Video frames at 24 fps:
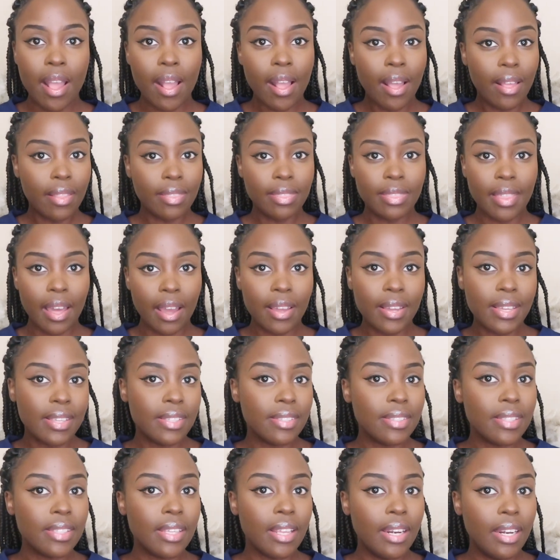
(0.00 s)
And that
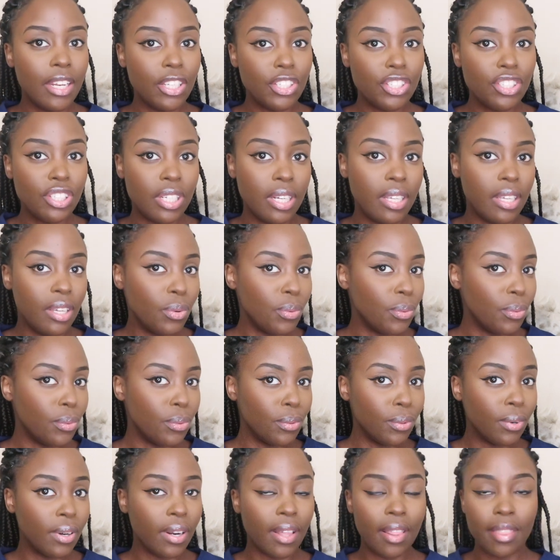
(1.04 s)
is literally
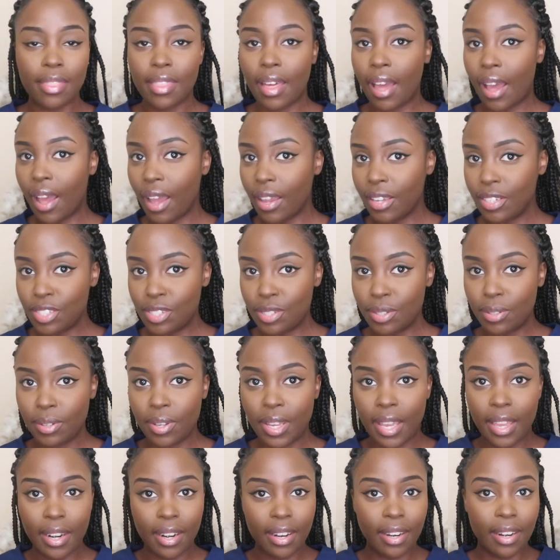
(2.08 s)
all that I
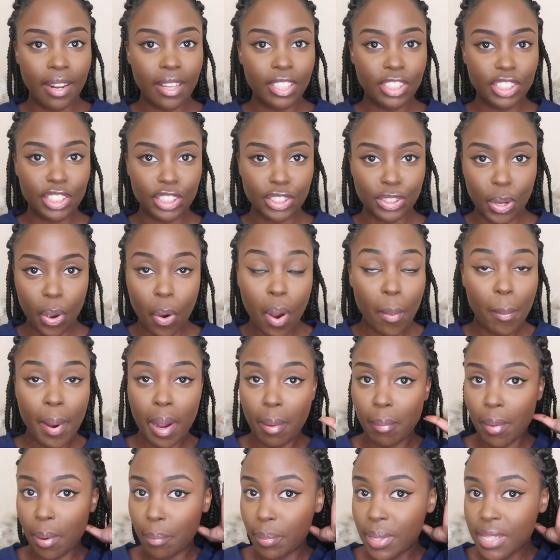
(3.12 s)
do. And then I just go
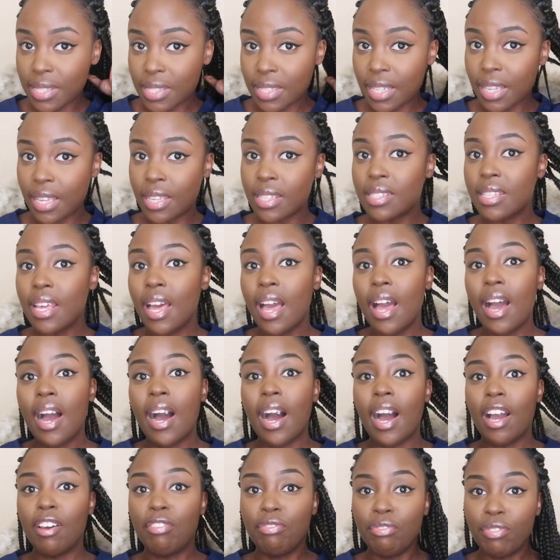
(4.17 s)
about my business.
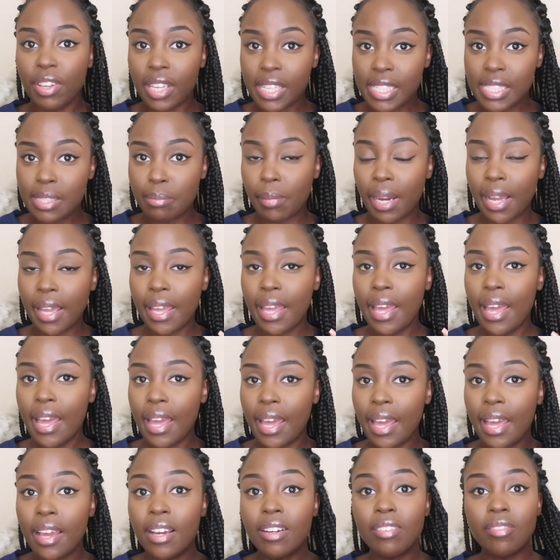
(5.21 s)
I fix my
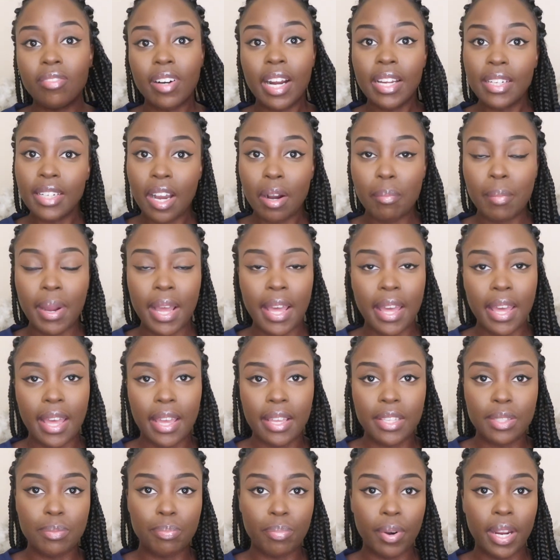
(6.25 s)
hair. Right now my hair
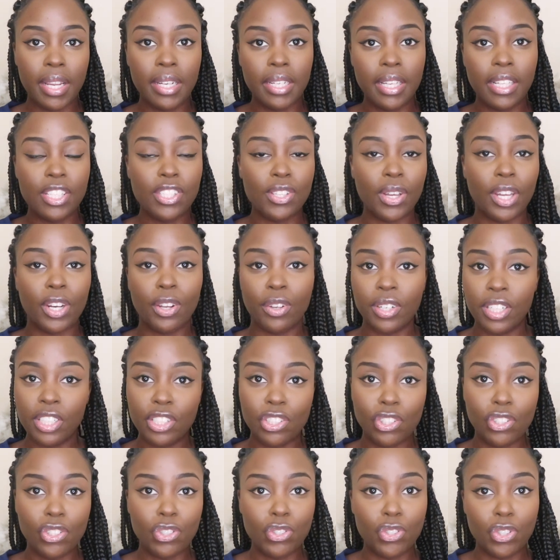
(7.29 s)
is braided, so I don't need
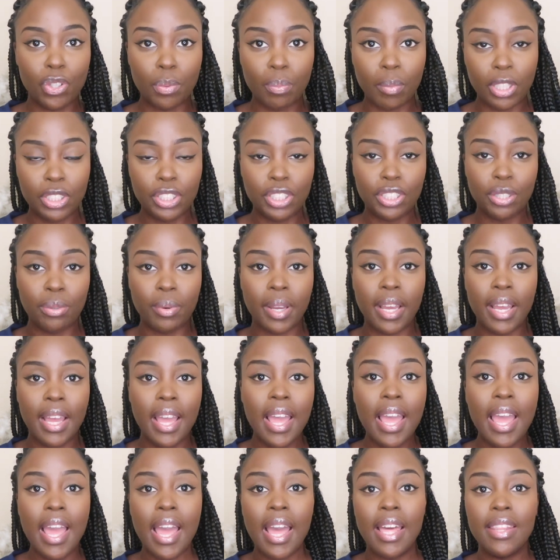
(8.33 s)
to do too much to it.
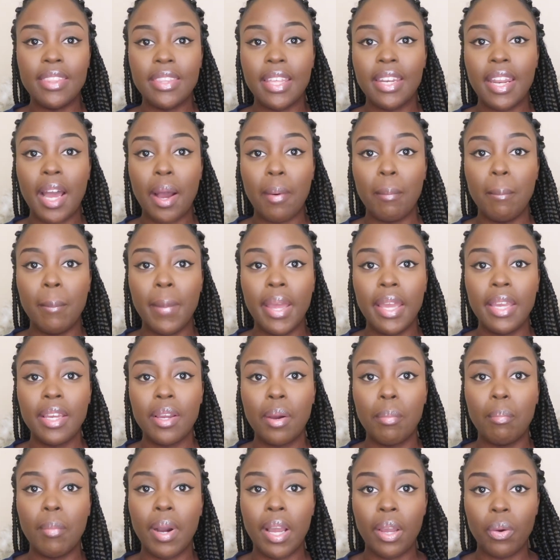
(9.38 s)
And then I
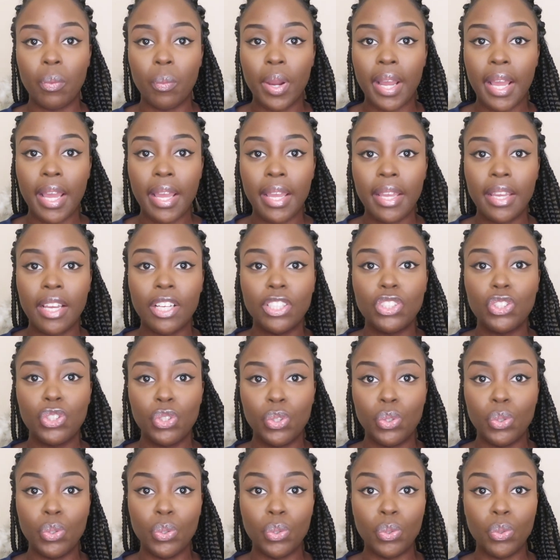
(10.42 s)
make my way
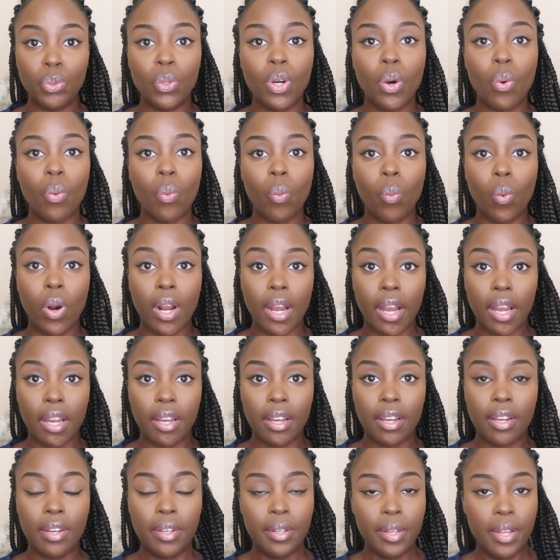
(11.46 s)
to
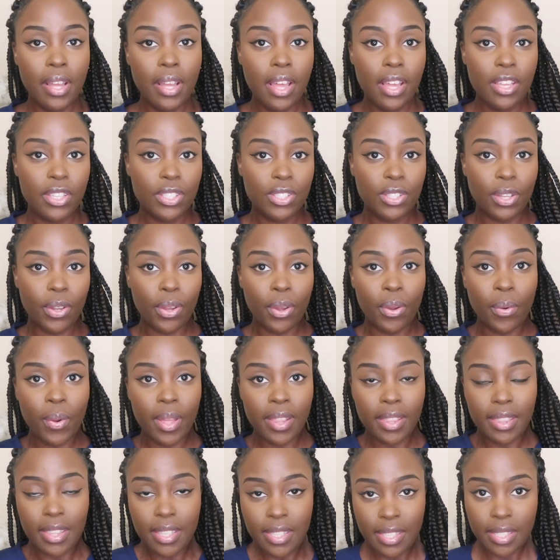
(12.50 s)
work.
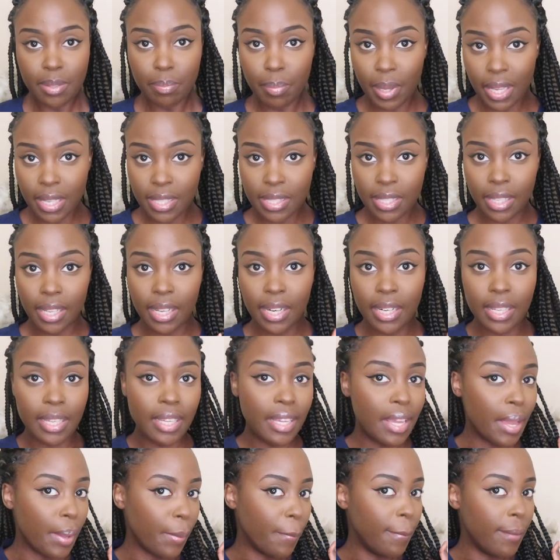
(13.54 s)
So this is
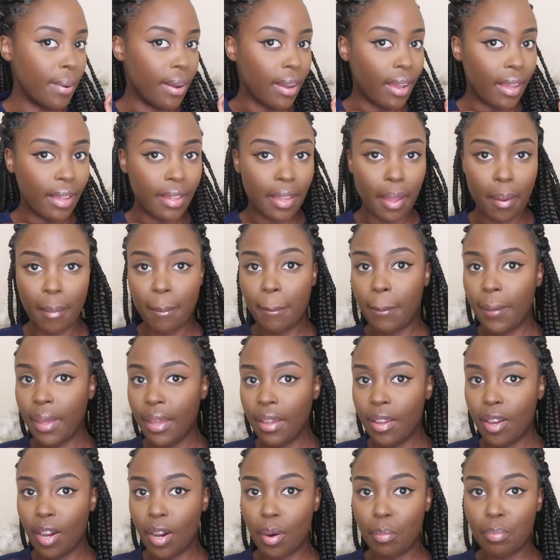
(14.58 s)
basically my
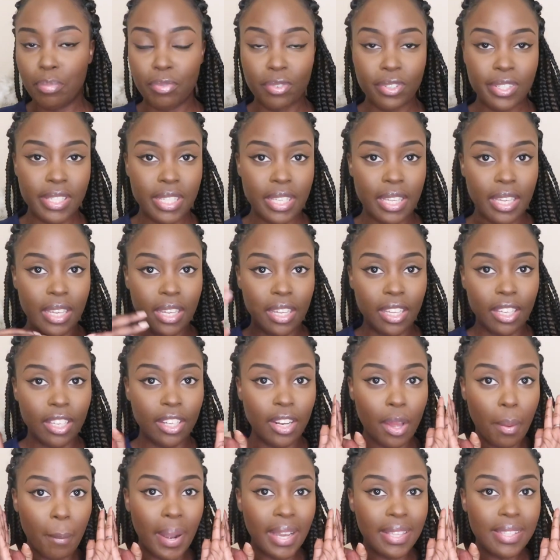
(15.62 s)
makeup
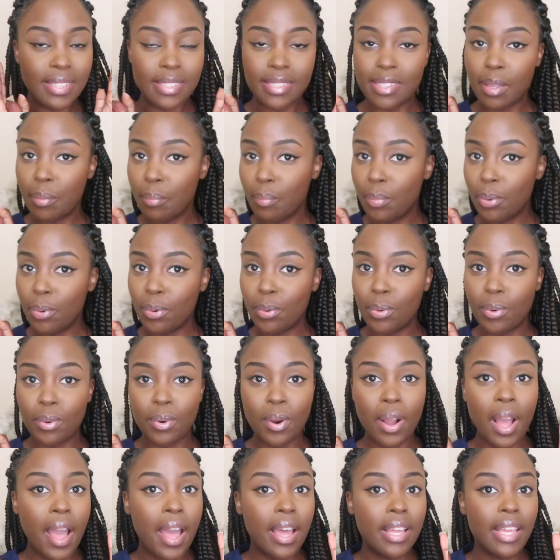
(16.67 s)
routine, my
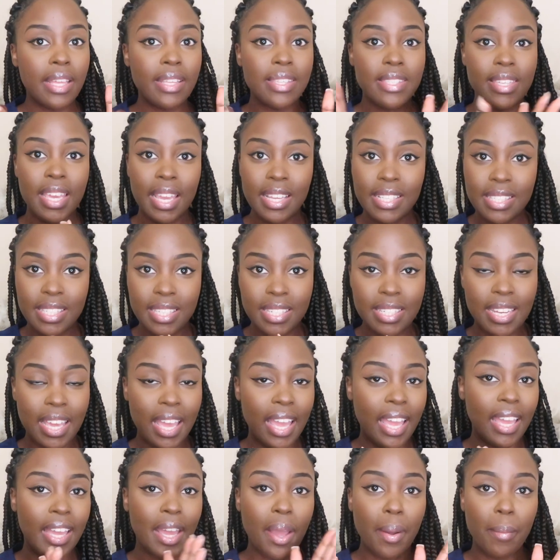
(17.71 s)
simple
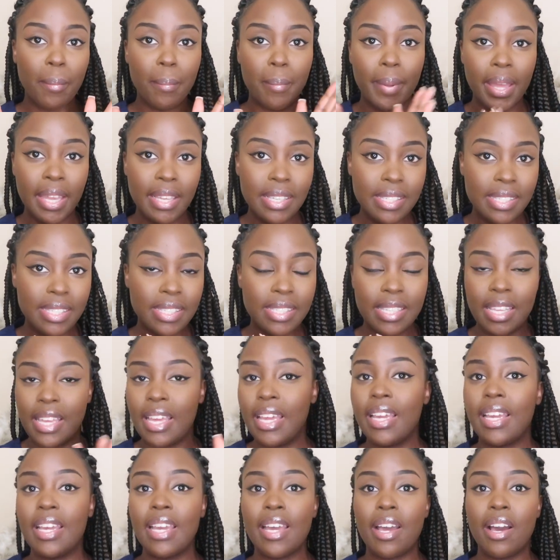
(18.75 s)
day-to-day
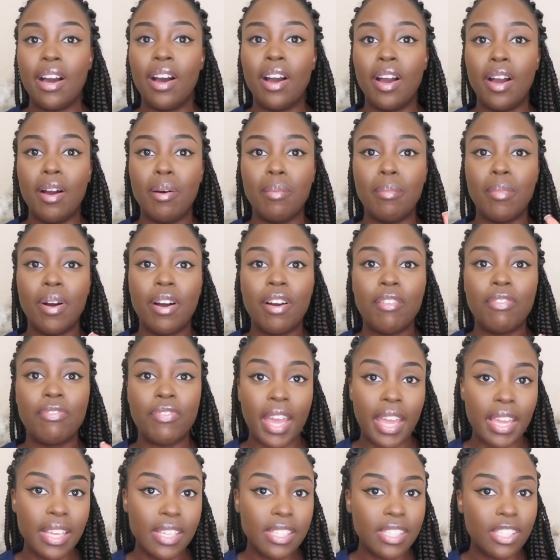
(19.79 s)
basic
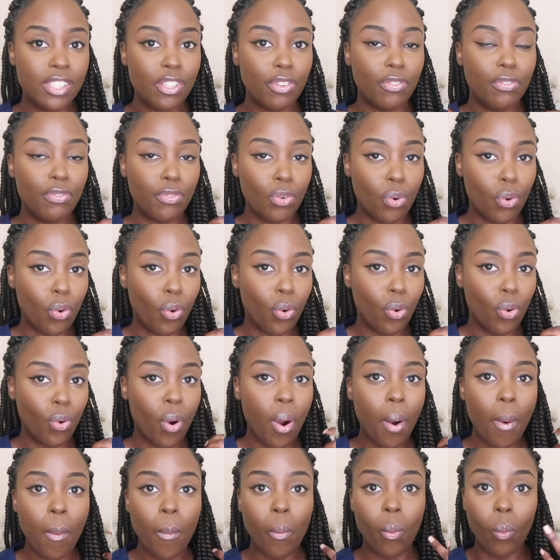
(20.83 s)
face
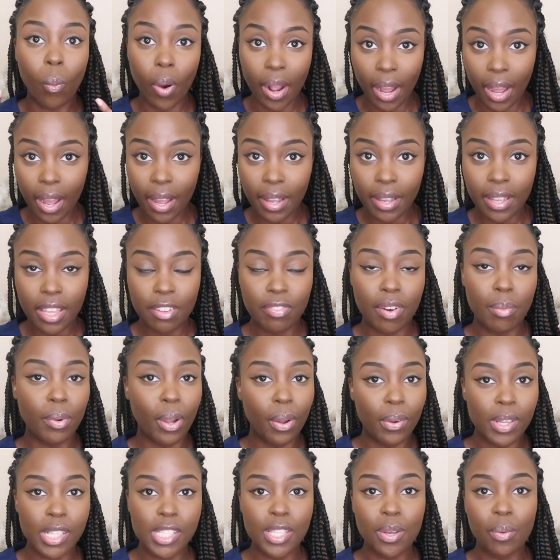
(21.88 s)
for work. If I'm
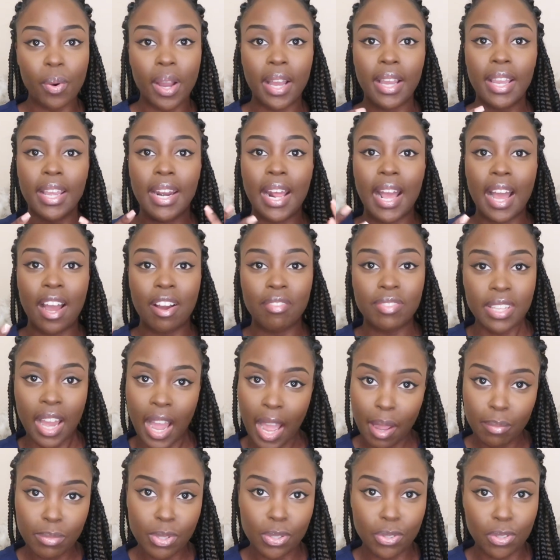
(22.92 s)
going to work and I have
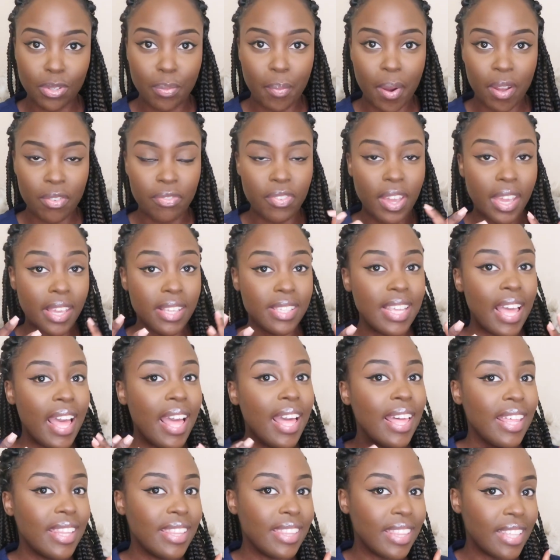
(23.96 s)
time to do my face,
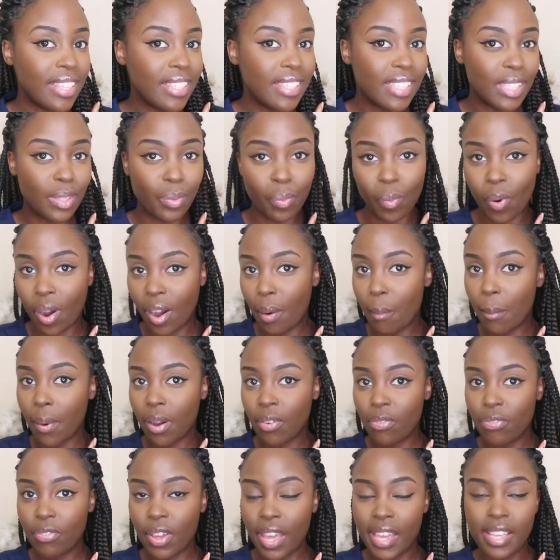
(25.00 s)
this is what
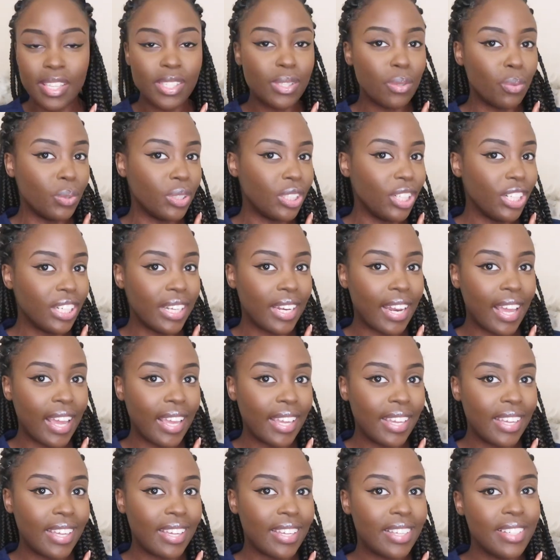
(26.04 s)
my face would look
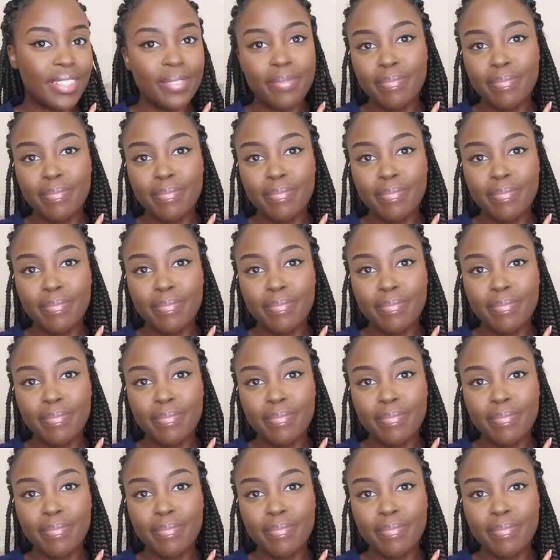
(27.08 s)
like.